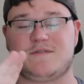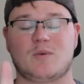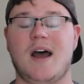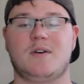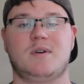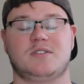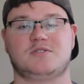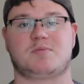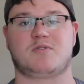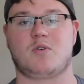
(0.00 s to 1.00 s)
for Ryan
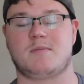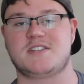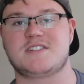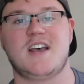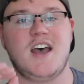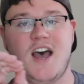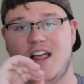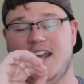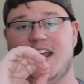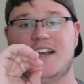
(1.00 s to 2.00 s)
Reynolds' performance.
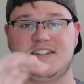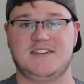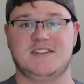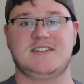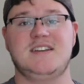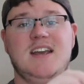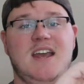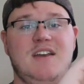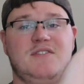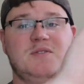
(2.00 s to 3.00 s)
Like, seriously,
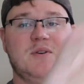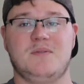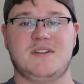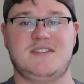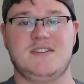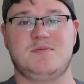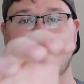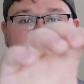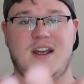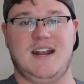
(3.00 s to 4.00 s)
if you don't want to see this movie
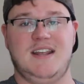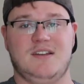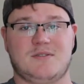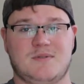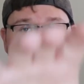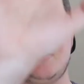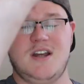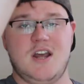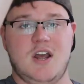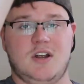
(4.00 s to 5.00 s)
for any other reason,
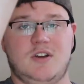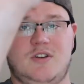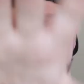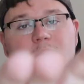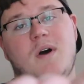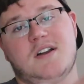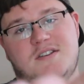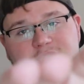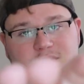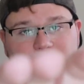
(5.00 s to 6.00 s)
go watch
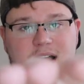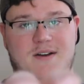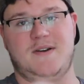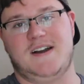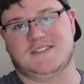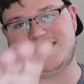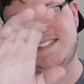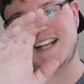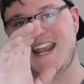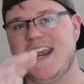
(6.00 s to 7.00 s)
it for Ryan
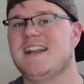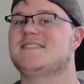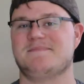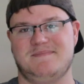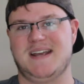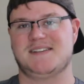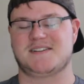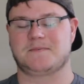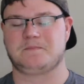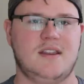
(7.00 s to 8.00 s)
Reynolds. It is
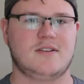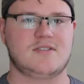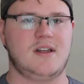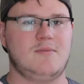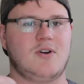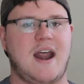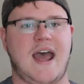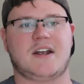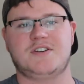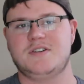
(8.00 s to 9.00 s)
amazing. There's a lot more
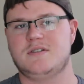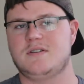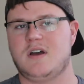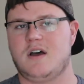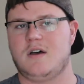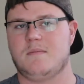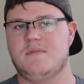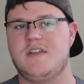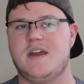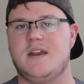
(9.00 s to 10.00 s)
action
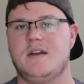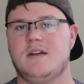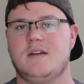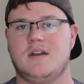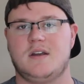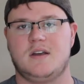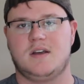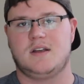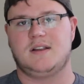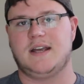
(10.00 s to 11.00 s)
um, than
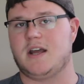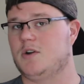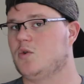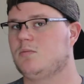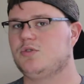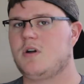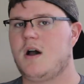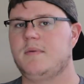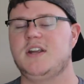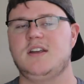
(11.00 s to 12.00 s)
like a normal
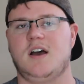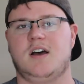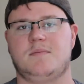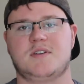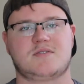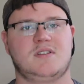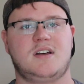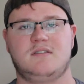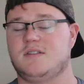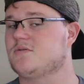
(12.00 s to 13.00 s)
comedy. Um, there's a
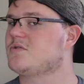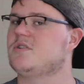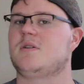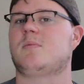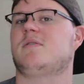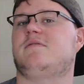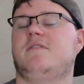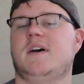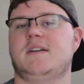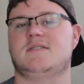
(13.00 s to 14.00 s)
lot, there's a good number of
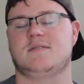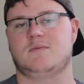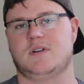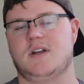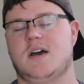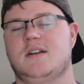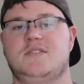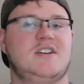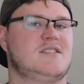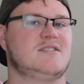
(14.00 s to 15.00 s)
fights and whatnot.
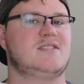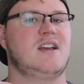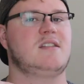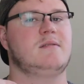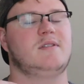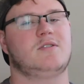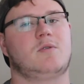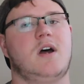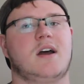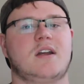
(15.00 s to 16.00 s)
Jason Statham in The
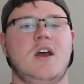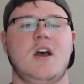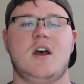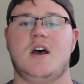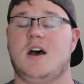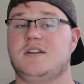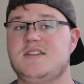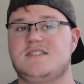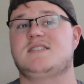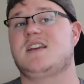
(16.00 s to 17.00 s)
Rock, uh,
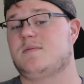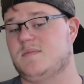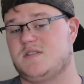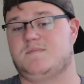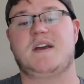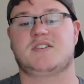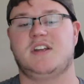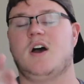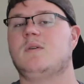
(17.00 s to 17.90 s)
Jason Statham especially